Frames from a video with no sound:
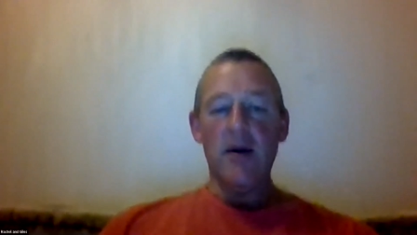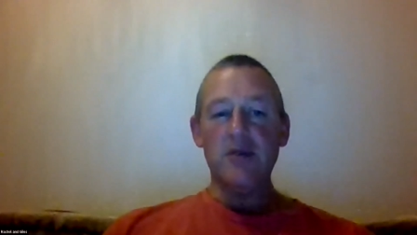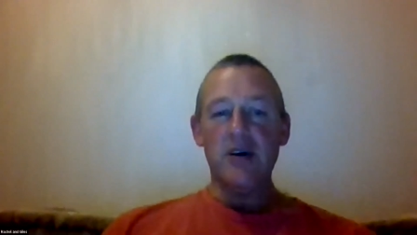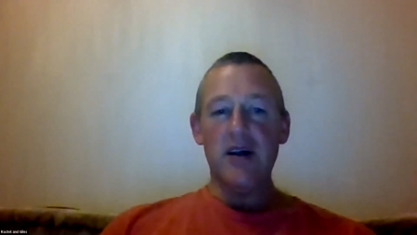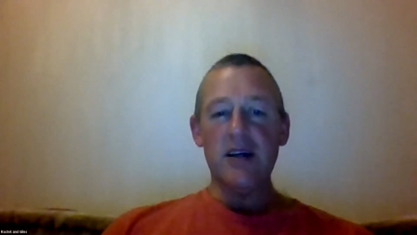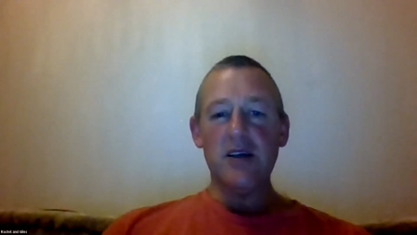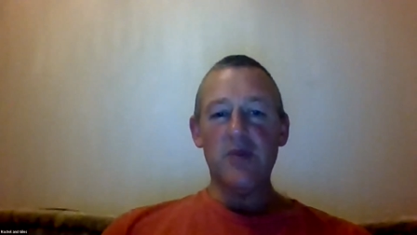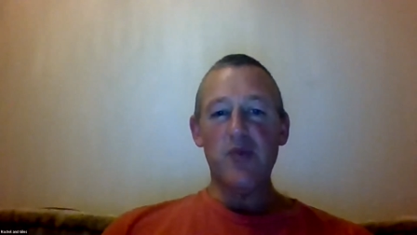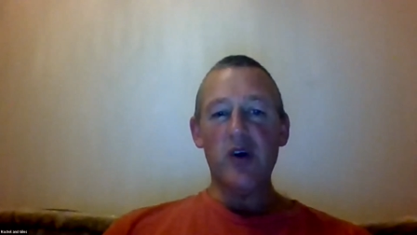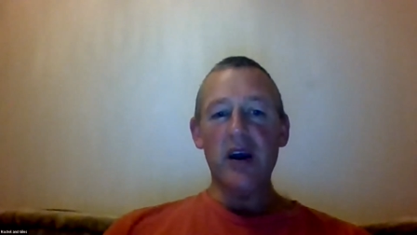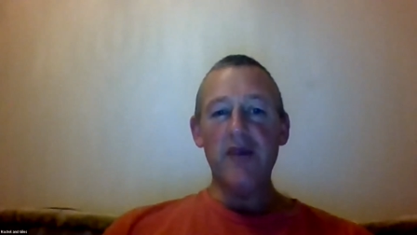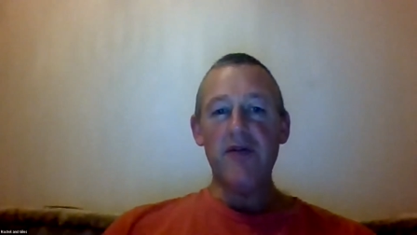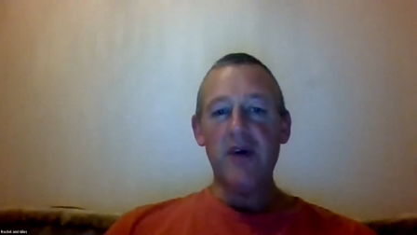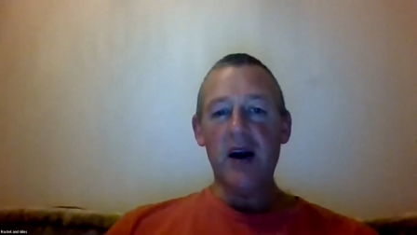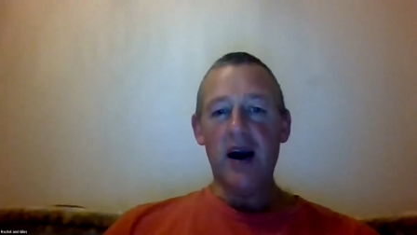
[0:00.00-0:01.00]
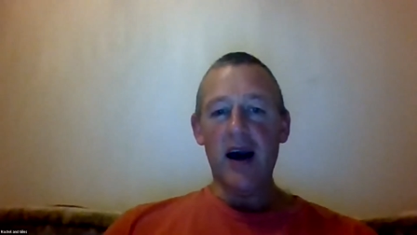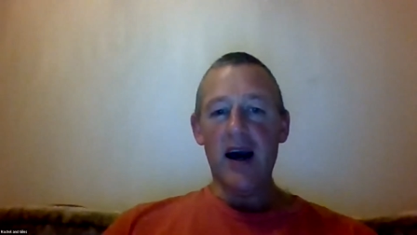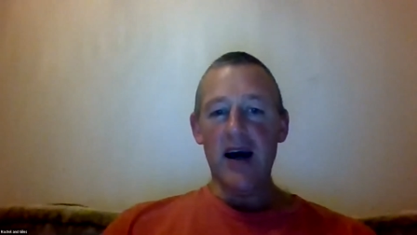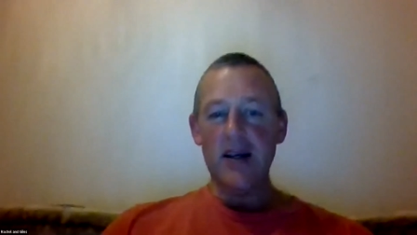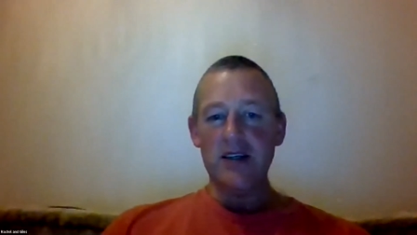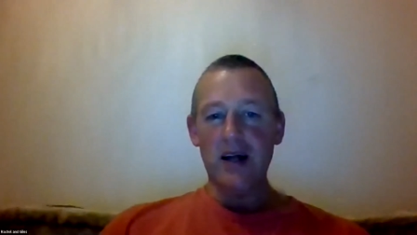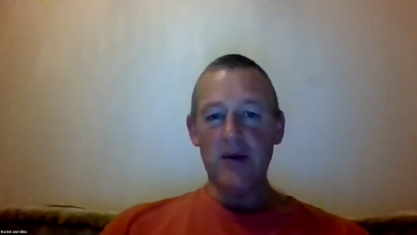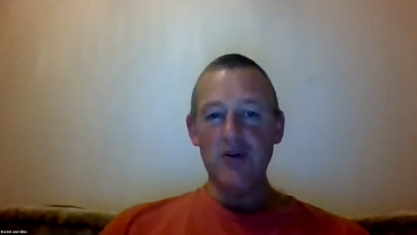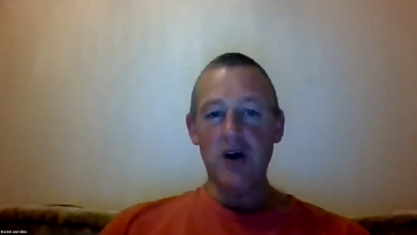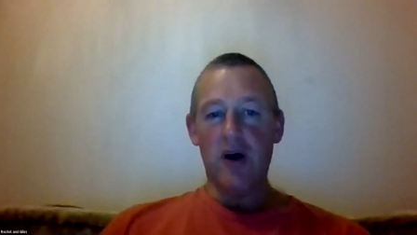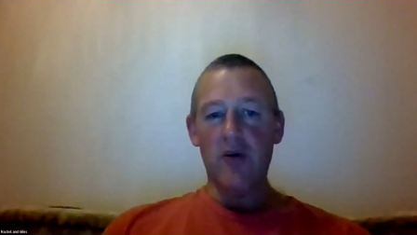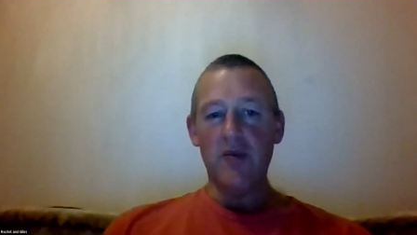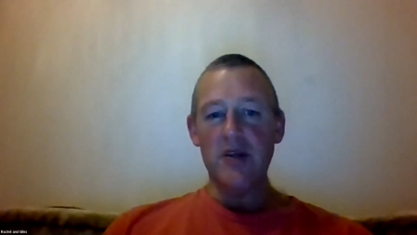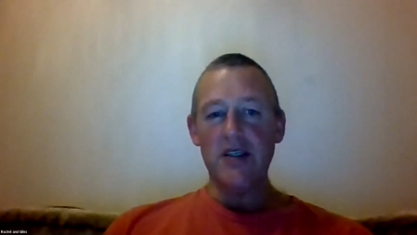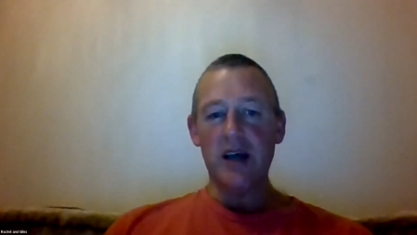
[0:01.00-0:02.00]
So that's a brief
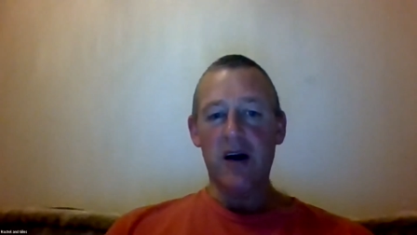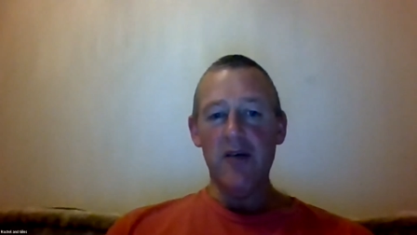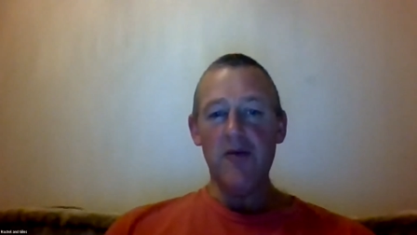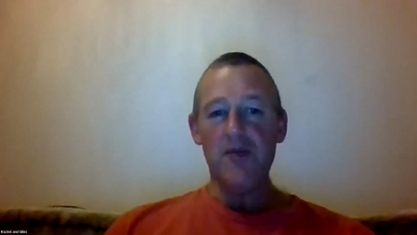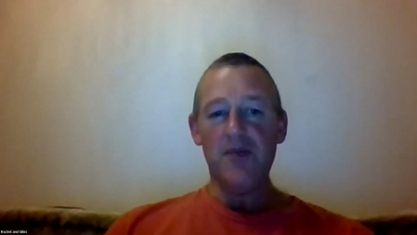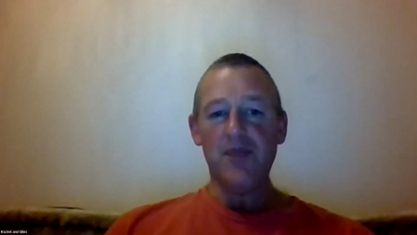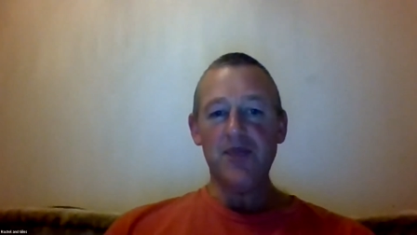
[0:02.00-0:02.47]
snapshot of myself.